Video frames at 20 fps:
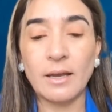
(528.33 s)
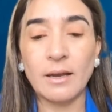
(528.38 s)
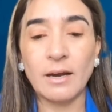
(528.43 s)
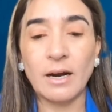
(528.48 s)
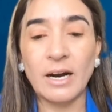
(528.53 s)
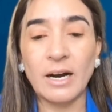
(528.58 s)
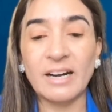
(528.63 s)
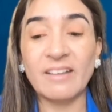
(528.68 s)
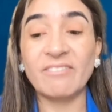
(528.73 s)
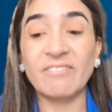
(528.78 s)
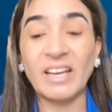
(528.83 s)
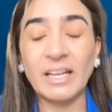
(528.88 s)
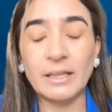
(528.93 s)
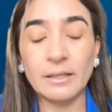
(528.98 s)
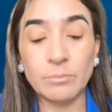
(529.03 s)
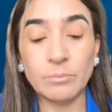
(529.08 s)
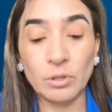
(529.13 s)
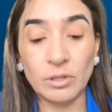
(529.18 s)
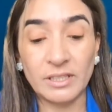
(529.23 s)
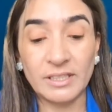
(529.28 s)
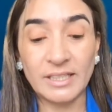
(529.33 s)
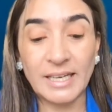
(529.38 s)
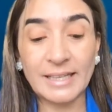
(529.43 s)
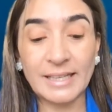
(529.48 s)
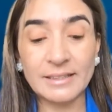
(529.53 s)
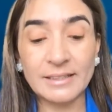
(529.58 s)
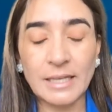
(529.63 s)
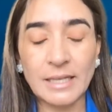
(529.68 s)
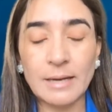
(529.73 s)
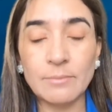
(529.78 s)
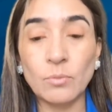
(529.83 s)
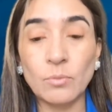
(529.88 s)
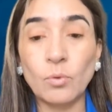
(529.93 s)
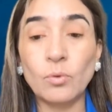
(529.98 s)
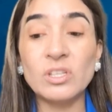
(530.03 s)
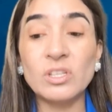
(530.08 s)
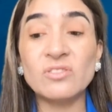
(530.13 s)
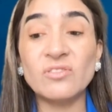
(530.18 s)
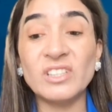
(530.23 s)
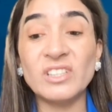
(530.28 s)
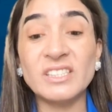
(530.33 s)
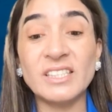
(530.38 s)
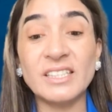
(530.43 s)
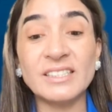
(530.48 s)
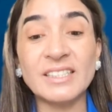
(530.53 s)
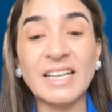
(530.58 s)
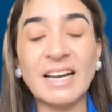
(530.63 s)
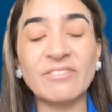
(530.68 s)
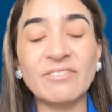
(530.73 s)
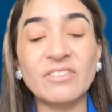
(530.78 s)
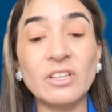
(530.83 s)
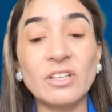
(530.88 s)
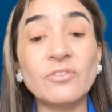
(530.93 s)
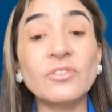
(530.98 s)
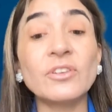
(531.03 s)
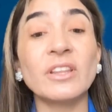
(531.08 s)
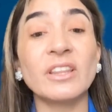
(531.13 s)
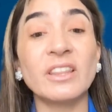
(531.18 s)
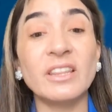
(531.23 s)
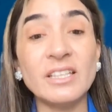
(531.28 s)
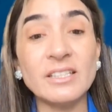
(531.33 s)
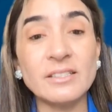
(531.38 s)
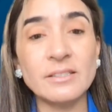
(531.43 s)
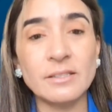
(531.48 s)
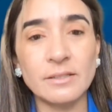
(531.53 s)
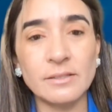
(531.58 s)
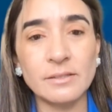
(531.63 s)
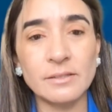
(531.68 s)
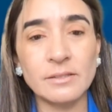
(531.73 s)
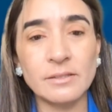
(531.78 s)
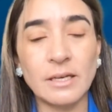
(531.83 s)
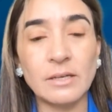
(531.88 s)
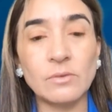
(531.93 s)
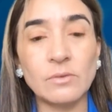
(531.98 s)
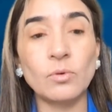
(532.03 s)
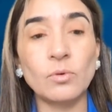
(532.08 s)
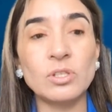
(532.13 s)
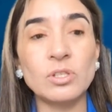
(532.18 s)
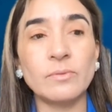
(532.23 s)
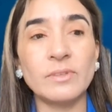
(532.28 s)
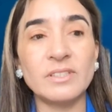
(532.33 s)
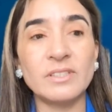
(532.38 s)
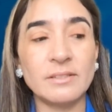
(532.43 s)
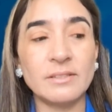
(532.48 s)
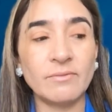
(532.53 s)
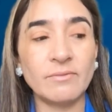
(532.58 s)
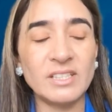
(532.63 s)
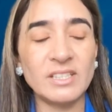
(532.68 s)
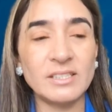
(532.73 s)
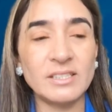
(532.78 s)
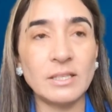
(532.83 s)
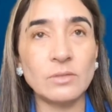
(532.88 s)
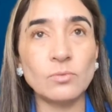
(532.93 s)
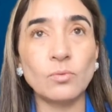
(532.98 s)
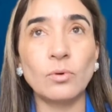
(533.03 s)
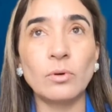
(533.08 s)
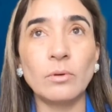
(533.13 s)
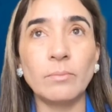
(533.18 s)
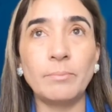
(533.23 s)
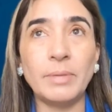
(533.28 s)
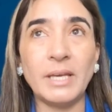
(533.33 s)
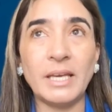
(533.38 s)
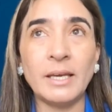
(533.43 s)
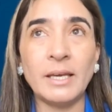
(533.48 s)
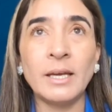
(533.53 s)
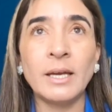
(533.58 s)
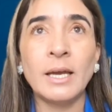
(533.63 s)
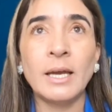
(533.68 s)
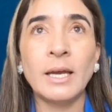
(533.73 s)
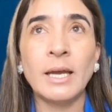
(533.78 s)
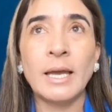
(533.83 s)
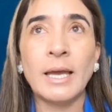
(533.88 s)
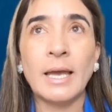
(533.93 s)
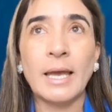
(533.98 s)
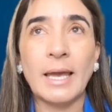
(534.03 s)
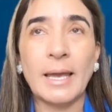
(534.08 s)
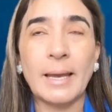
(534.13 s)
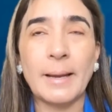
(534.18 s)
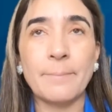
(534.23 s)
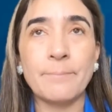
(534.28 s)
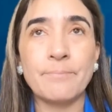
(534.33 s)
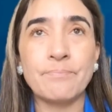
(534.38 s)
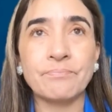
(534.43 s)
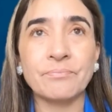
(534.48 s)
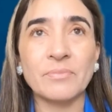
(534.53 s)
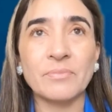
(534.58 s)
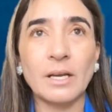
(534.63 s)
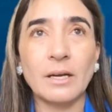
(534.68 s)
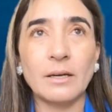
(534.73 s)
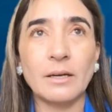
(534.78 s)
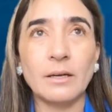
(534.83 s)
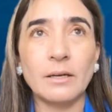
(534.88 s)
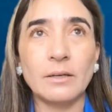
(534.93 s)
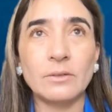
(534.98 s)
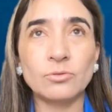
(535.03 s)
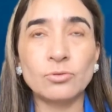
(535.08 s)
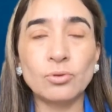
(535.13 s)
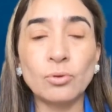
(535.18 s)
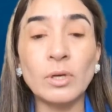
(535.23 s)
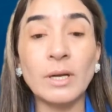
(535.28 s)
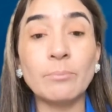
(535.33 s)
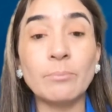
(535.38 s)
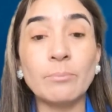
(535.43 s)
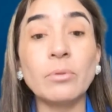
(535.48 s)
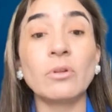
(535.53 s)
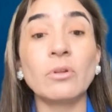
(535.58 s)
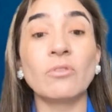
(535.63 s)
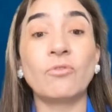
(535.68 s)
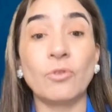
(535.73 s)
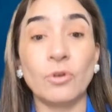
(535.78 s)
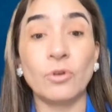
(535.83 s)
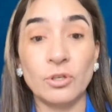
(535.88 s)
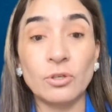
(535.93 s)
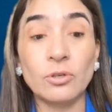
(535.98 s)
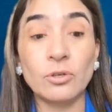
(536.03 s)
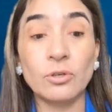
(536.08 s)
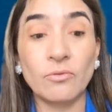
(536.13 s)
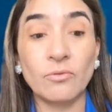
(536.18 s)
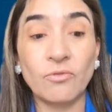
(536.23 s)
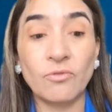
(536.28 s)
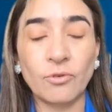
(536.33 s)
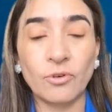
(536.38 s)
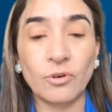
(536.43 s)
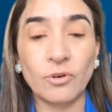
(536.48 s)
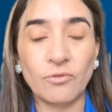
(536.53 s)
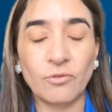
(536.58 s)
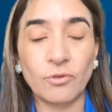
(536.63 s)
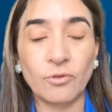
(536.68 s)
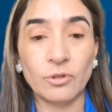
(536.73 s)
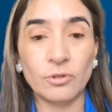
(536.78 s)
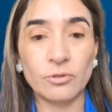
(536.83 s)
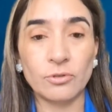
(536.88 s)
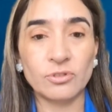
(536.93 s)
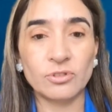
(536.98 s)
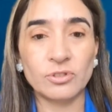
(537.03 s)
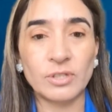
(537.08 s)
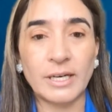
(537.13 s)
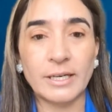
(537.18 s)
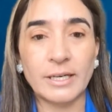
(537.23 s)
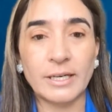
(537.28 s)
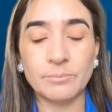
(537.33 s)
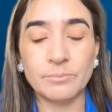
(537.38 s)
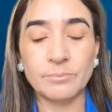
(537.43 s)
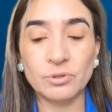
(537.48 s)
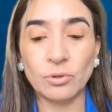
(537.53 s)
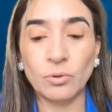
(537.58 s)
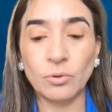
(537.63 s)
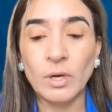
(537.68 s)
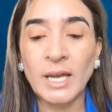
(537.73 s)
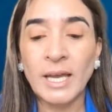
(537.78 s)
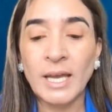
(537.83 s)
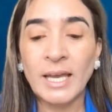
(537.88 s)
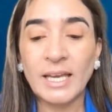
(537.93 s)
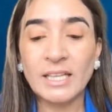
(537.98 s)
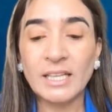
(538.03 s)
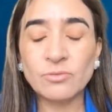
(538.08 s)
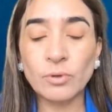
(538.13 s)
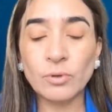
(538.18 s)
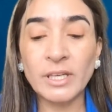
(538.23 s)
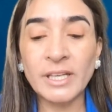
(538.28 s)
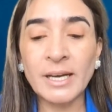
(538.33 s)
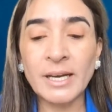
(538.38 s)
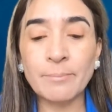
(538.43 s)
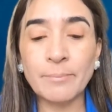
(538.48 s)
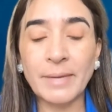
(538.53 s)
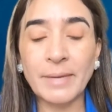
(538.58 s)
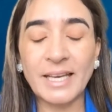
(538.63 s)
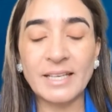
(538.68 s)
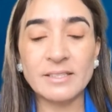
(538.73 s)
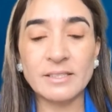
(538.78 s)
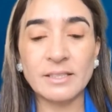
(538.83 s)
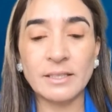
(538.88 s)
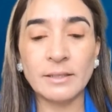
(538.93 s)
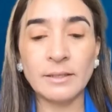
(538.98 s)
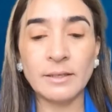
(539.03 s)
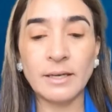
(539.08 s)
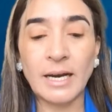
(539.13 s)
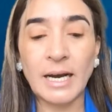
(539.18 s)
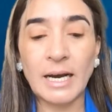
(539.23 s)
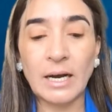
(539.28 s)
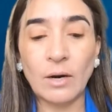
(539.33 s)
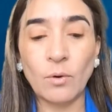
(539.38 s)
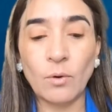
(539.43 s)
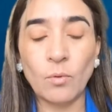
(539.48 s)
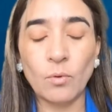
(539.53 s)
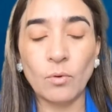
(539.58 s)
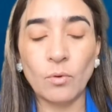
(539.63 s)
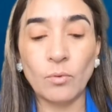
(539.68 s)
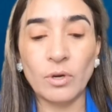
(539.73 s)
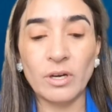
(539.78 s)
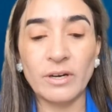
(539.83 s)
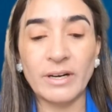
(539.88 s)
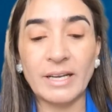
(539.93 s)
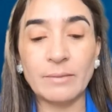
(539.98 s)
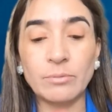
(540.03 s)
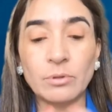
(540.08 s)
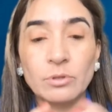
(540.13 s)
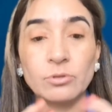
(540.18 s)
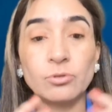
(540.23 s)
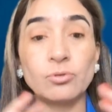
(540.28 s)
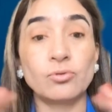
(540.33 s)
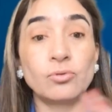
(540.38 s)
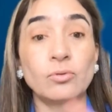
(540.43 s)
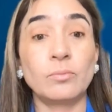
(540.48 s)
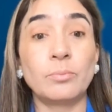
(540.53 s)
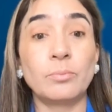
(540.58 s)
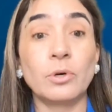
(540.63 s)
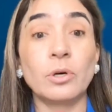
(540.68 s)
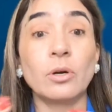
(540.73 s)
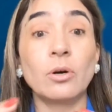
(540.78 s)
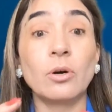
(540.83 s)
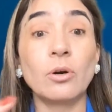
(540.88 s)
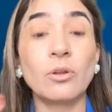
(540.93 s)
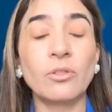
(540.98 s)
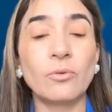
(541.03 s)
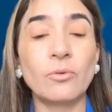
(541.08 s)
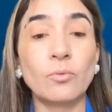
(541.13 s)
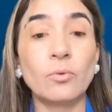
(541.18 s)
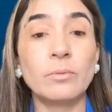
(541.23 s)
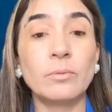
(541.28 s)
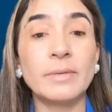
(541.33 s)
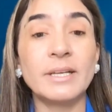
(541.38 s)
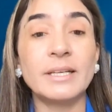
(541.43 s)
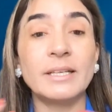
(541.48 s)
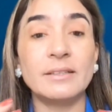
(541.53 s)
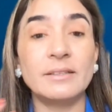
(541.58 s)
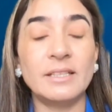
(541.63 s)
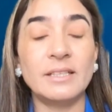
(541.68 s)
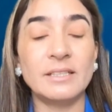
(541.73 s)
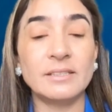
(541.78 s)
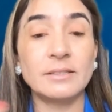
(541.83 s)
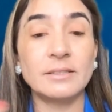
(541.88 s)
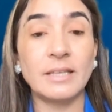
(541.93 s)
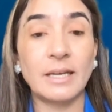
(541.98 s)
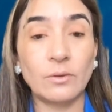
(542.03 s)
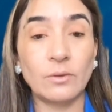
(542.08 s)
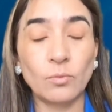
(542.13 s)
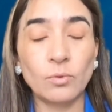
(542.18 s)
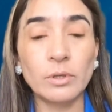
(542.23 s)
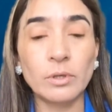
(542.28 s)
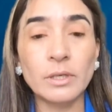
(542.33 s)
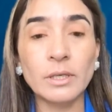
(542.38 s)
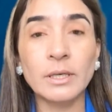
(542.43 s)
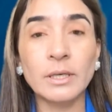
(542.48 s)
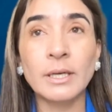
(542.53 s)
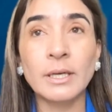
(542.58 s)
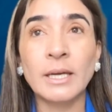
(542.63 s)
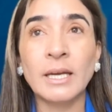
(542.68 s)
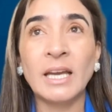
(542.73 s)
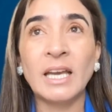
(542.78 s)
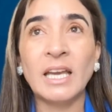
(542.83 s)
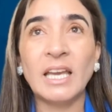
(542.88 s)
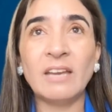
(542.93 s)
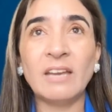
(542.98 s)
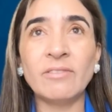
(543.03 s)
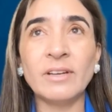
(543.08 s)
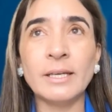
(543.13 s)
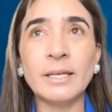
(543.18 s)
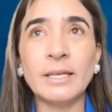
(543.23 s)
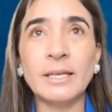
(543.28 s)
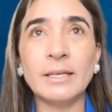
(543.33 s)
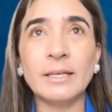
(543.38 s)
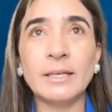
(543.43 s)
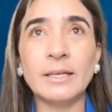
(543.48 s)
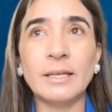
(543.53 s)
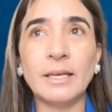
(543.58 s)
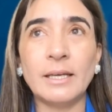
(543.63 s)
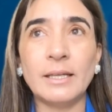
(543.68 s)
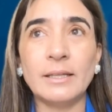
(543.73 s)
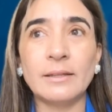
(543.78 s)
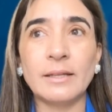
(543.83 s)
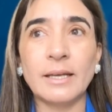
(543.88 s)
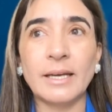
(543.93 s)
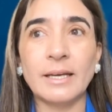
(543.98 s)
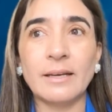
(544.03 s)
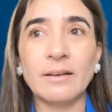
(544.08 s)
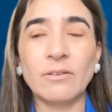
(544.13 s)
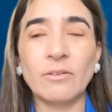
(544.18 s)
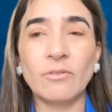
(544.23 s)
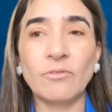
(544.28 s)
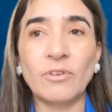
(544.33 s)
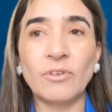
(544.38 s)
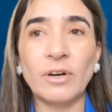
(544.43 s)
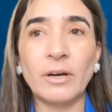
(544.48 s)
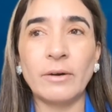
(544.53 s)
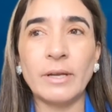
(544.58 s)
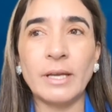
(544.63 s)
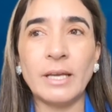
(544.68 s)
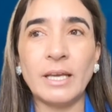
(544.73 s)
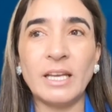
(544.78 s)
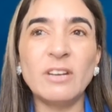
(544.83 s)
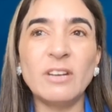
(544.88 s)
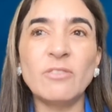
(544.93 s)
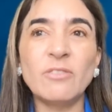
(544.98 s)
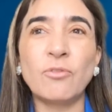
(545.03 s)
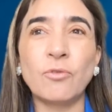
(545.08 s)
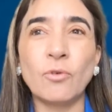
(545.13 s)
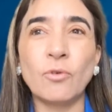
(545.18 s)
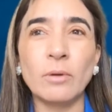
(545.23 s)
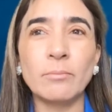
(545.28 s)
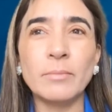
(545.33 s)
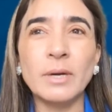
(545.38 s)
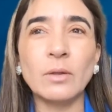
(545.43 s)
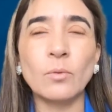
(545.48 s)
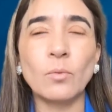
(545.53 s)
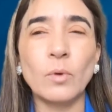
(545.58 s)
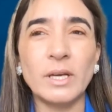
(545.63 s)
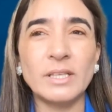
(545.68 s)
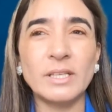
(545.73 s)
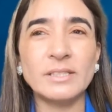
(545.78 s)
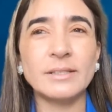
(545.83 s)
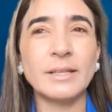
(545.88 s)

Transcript: are available in LATAM, which VCs have different theses, and which VCs will be suitable for your startup. So it's really amazing how we are able to support other women in this network, even in like very informal ways,